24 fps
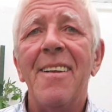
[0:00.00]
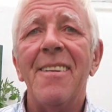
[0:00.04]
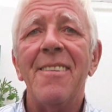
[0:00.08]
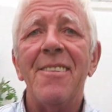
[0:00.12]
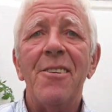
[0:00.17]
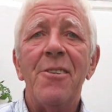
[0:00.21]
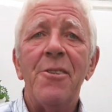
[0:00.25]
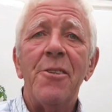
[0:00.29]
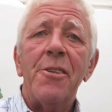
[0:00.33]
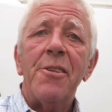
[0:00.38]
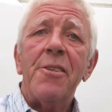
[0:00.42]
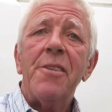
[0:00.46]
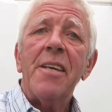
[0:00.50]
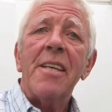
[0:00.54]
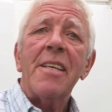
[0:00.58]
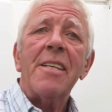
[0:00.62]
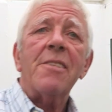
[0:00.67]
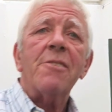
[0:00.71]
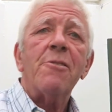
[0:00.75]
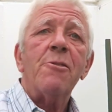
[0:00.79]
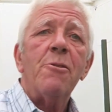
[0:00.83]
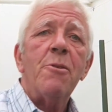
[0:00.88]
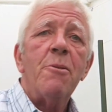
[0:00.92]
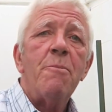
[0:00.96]
Another thing
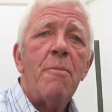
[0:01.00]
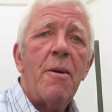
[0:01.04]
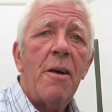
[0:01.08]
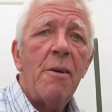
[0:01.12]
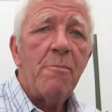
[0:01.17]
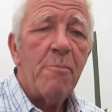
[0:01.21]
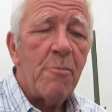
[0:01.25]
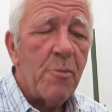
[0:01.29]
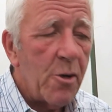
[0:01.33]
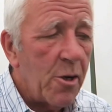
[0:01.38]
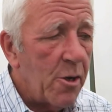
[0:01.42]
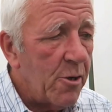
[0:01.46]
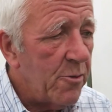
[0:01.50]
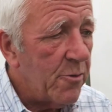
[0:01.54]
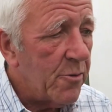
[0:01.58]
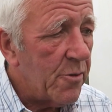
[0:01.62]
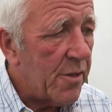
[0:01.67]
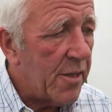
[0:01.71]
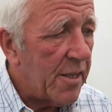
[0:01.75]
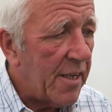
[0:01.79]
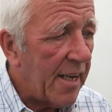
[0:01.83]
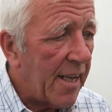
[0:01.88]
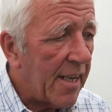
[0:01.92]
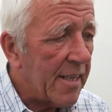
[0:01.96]
to remember over
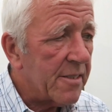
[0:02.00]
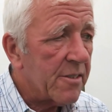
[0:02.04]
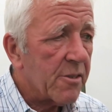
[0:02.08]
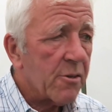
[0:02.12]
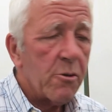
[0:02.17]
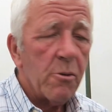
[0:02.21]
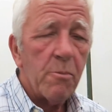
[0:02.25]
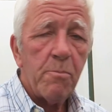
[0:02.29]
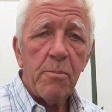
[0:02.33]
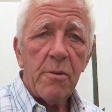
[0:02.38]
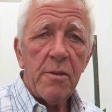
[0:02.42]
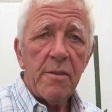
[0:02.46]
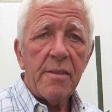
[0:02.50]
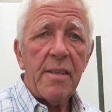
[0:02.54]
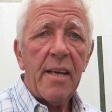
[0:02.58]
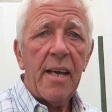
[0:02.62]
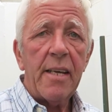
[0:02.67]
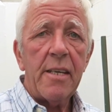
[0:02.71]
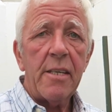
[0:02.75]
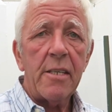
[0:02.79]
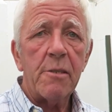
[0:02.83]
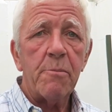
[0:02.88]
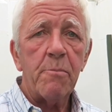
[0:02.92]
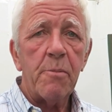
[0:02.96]
the next couple of
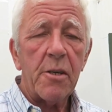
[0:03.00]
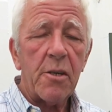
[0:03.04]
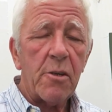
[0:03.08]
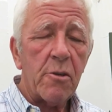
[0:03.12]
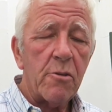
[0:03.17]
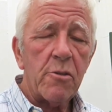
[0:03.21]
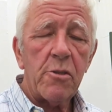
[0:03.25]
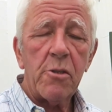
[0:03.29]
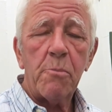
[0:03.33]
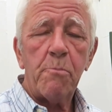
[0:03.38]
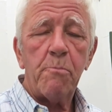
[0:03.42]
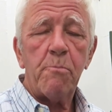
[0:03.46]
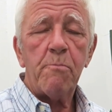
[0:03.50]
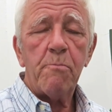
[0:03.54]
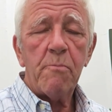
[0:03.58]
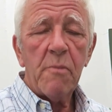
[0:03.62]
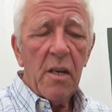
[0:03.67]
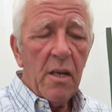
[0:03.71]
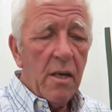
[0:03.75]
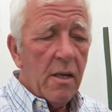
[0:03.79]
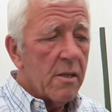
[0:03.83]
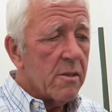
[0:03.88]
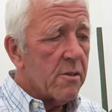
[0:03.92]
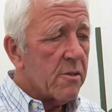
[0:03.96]
days, because you
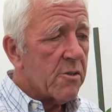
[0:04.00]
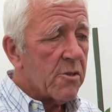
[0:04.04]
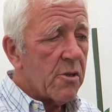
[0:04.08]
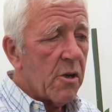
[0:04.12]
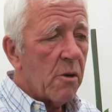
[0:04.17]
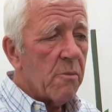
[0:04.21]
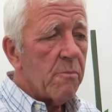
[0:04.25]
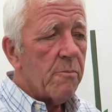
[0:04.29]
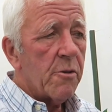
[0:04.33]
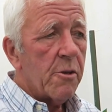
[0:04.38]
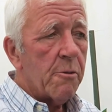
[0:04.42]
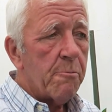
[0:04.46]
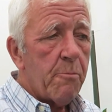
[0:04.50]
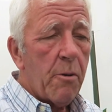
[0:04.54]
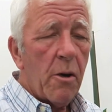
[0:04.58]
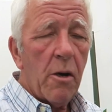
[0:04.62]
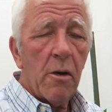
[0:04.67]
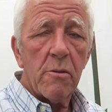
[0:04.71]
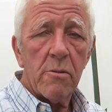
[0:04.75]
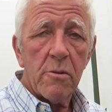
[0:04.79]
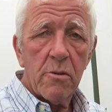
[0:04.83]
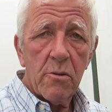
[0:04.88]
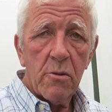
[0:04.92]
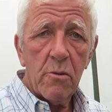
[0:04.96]
top the
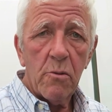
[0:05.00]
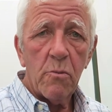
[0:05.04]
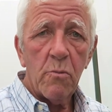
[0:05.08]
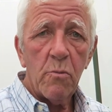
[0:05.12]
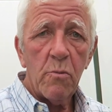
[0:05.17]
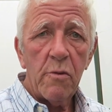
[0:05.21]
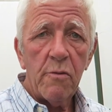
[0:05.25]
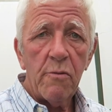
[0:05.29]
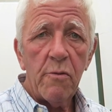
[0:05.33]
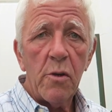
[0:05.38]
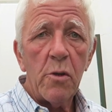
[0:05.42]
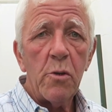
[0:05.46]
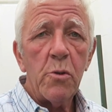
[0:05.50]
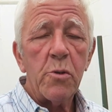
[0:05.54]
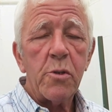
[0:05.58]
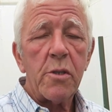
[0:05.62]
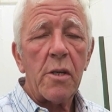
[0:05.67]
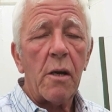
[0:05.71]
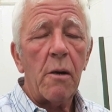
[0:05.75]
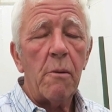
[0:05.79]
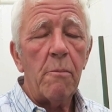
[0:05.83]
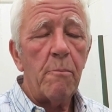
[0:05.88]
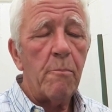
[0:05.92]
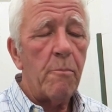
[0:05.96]
pots up with loose
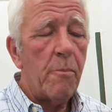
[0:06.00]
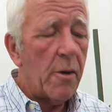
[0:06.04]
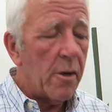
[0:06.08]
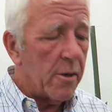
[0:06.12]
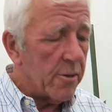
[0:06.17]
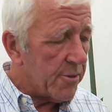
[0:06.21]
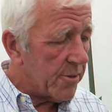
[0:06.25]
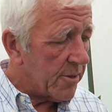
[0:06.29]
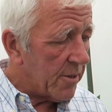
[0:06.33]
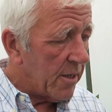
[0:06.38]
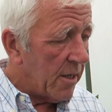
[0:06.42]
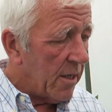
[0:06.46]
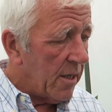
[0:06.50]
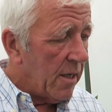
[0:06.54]
compost,